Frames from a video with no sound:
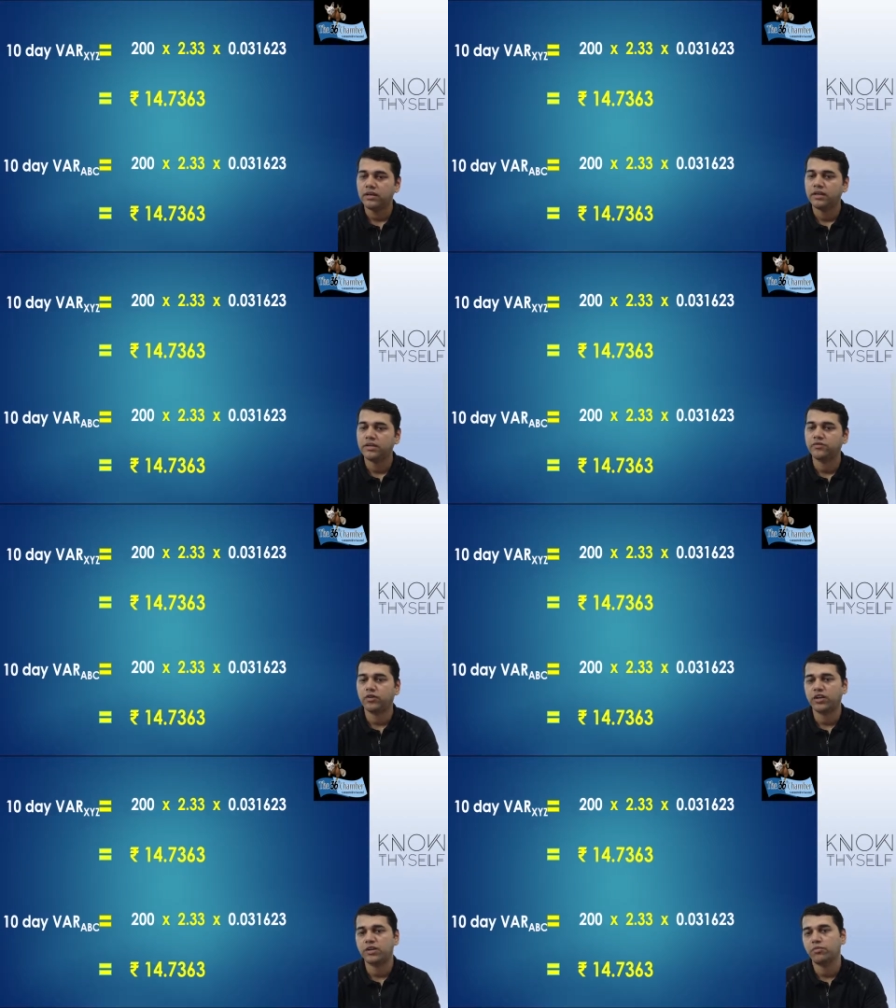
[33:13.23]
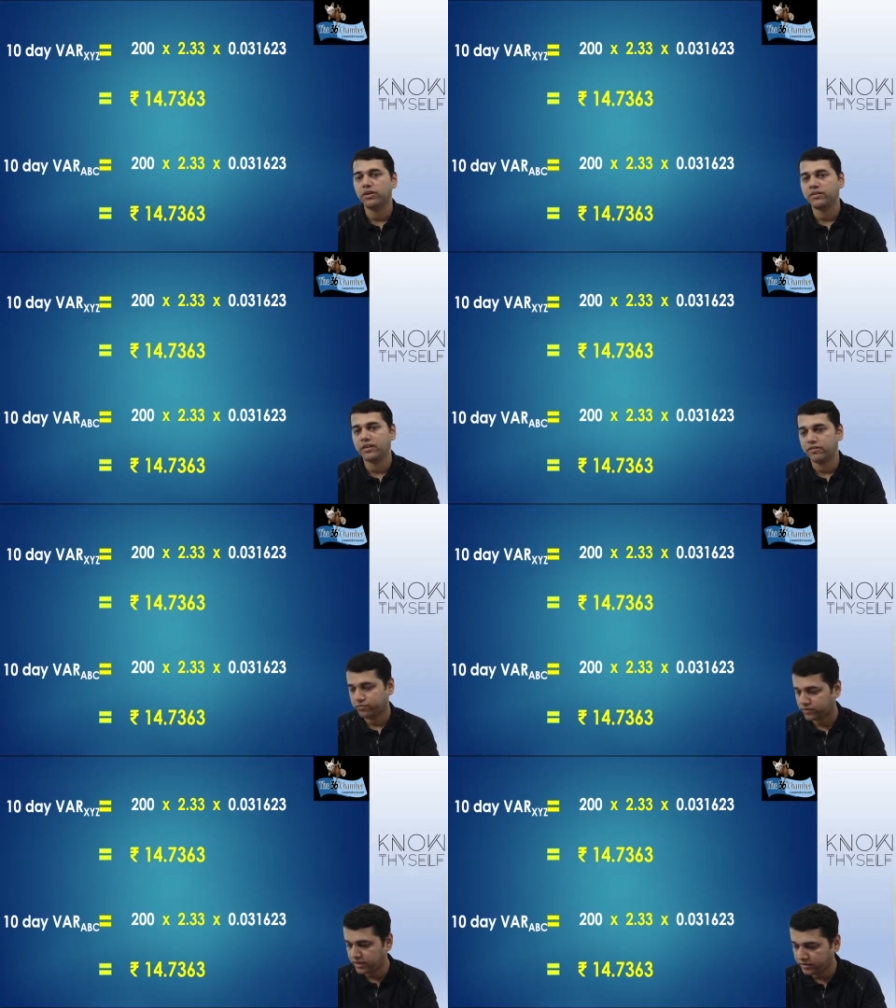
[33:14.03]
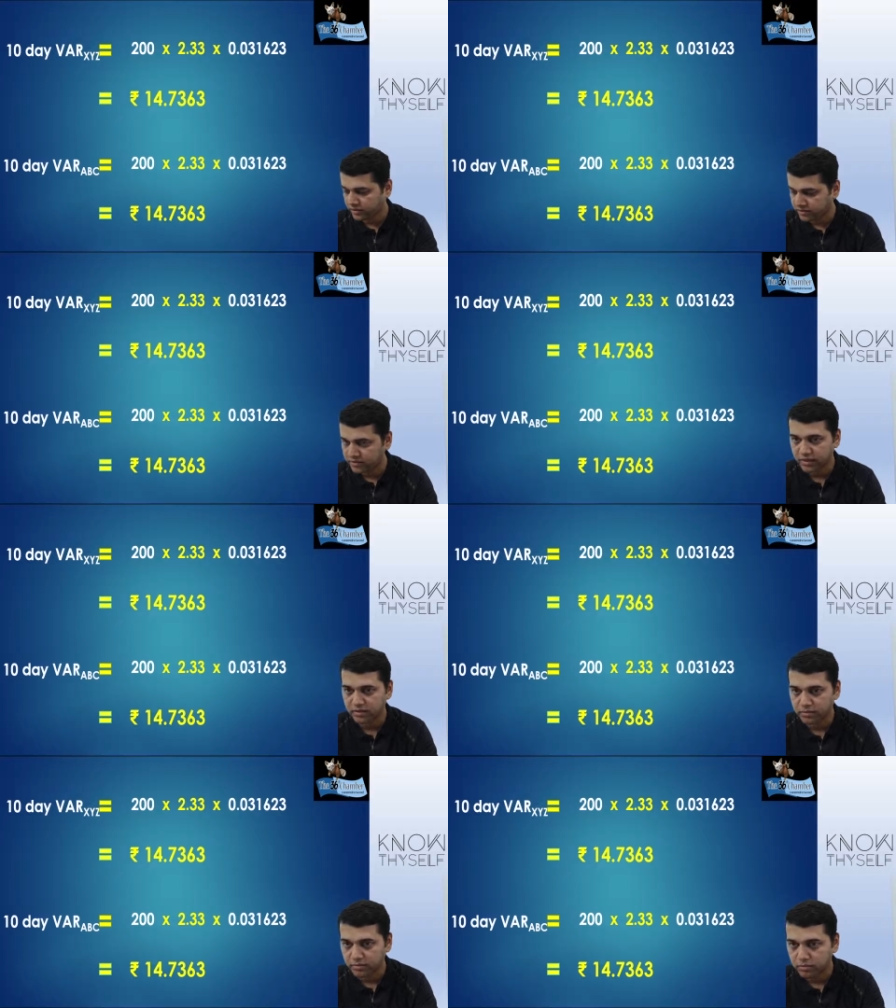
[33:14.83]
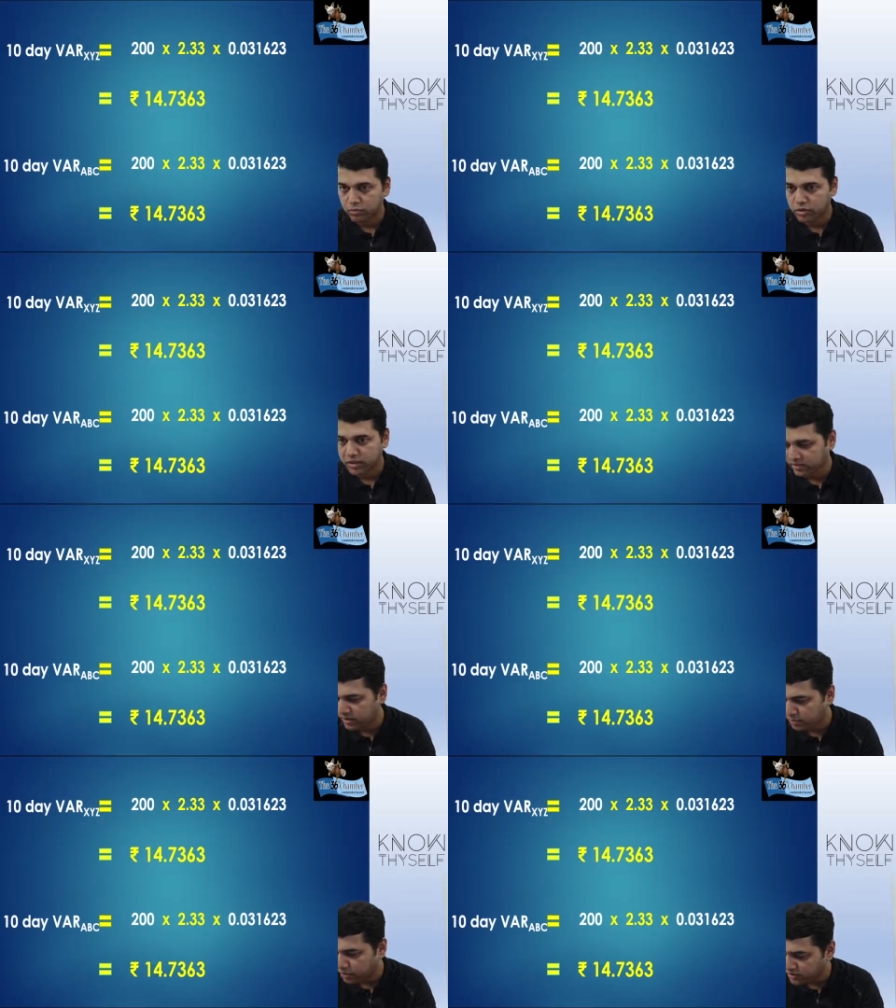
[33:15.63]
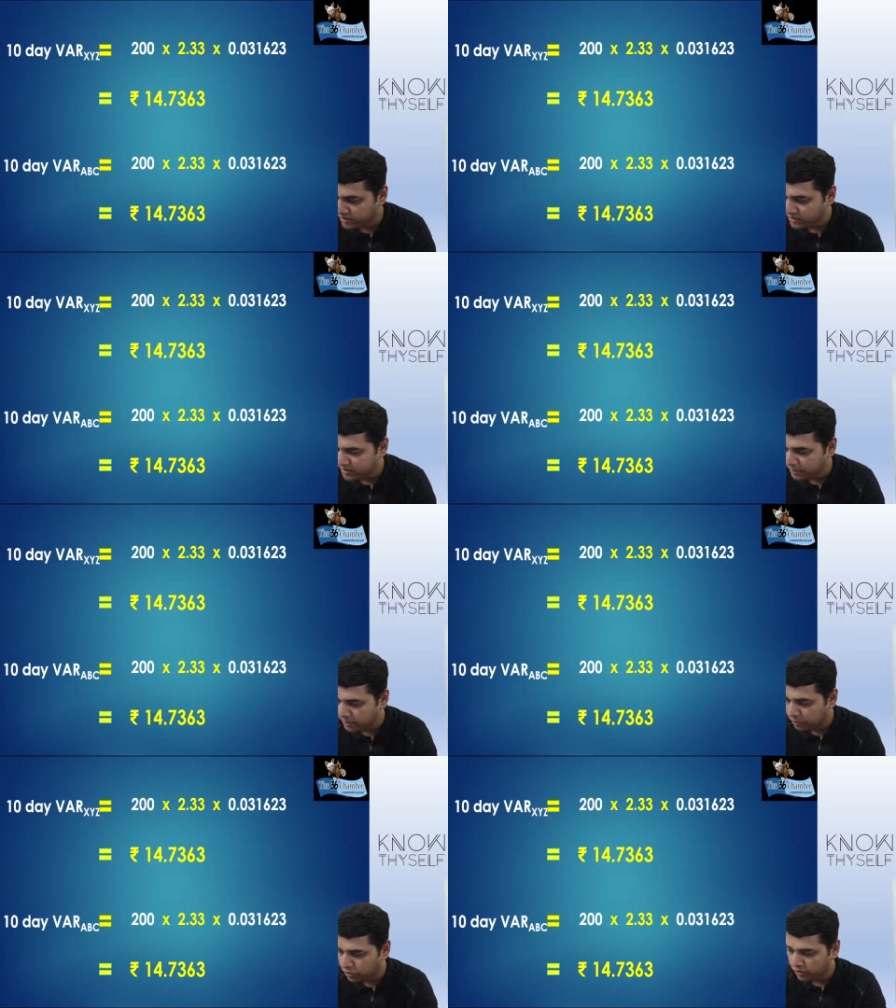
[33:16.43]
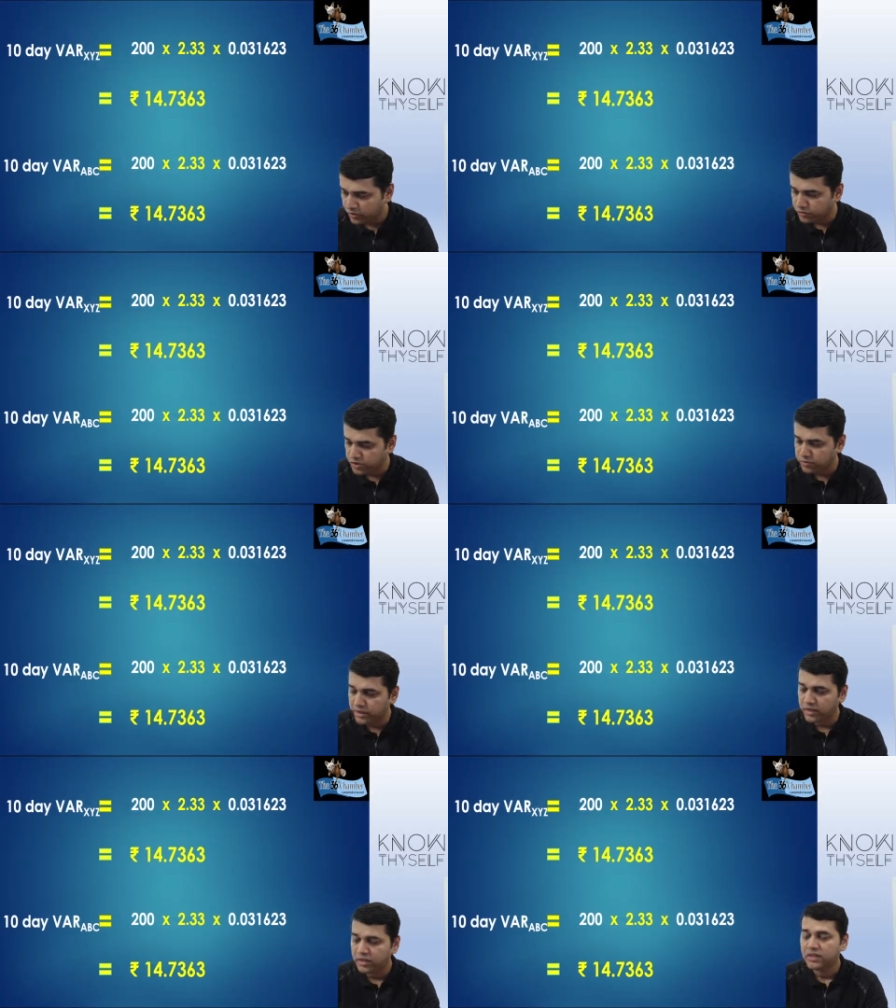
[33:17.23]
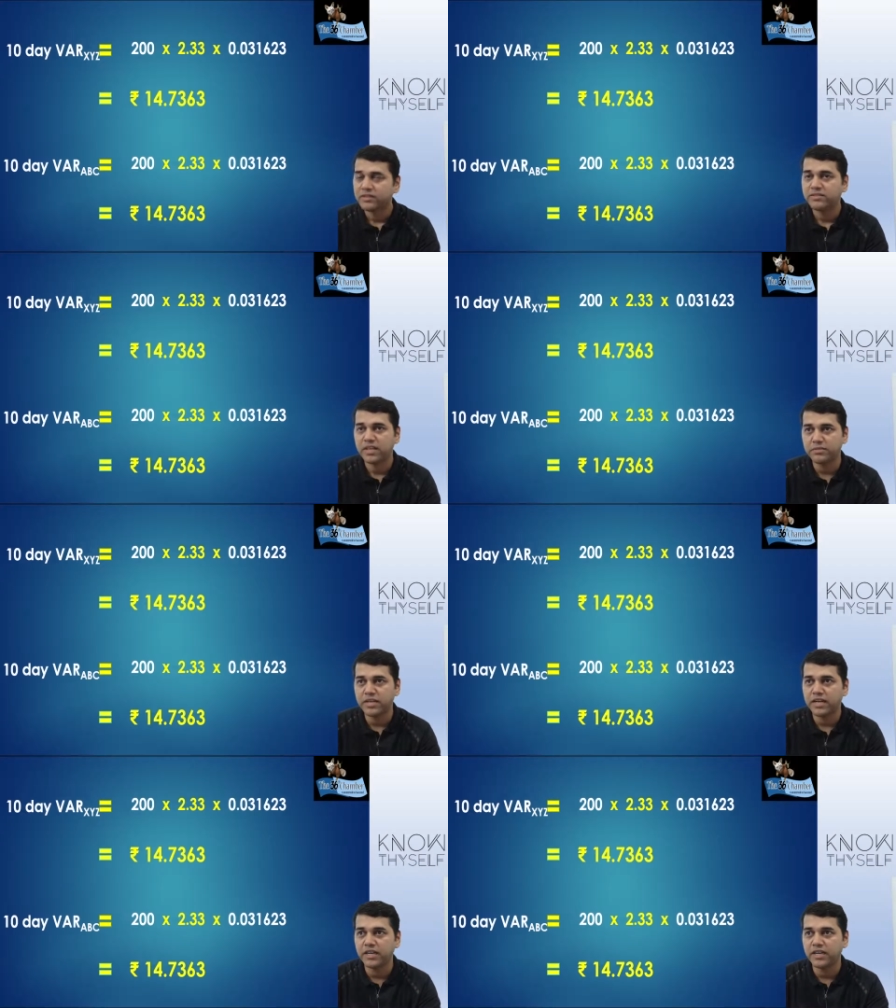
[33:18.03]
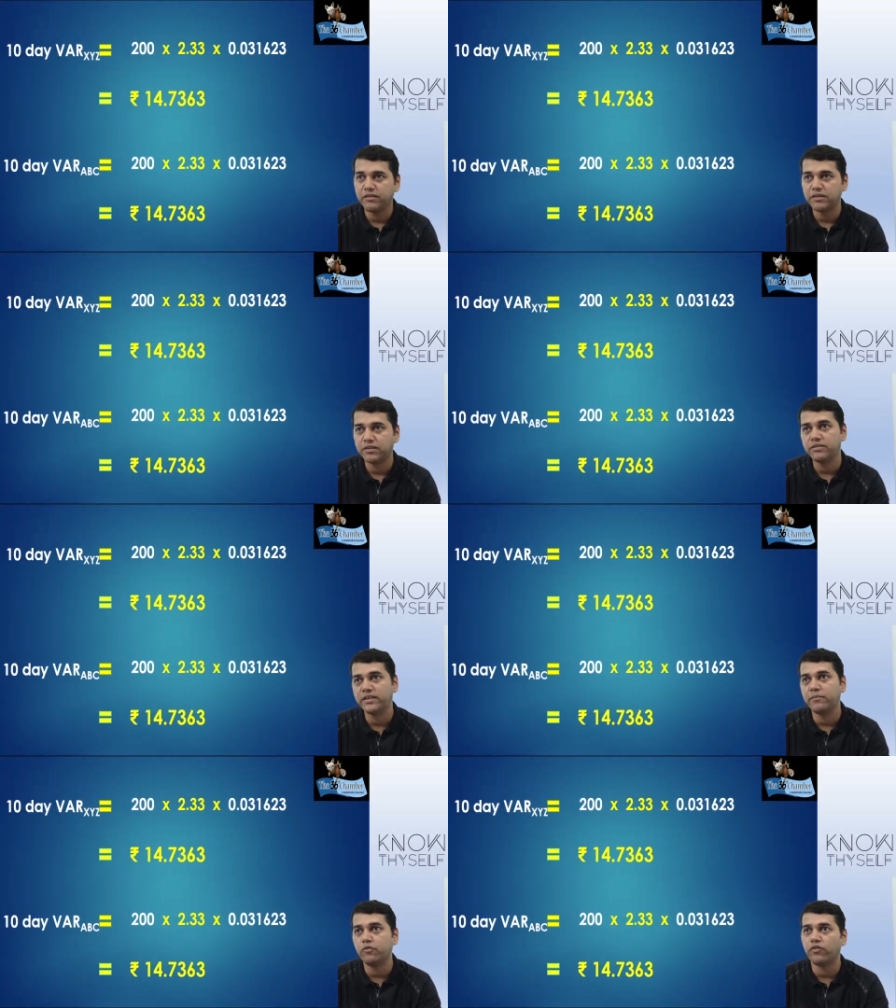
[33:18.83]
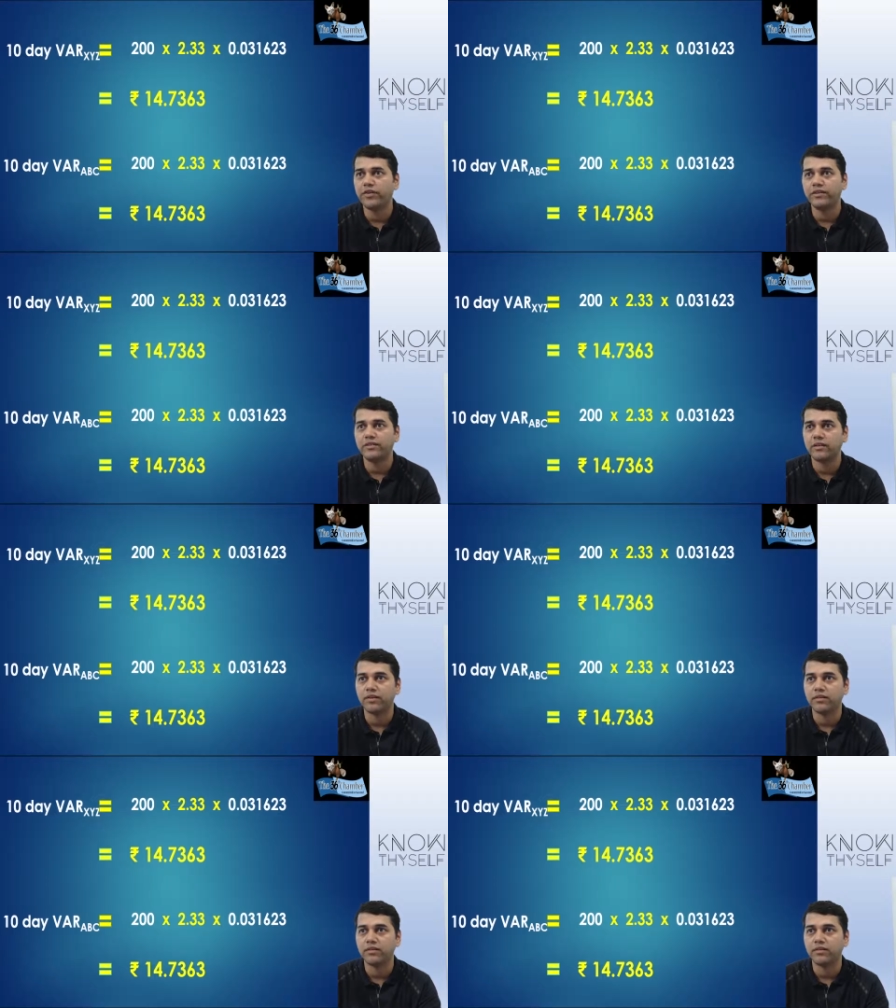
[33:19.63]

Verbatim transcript: it is 14.7363 both are same because it's the same amount of investment same standard deviation same confidence level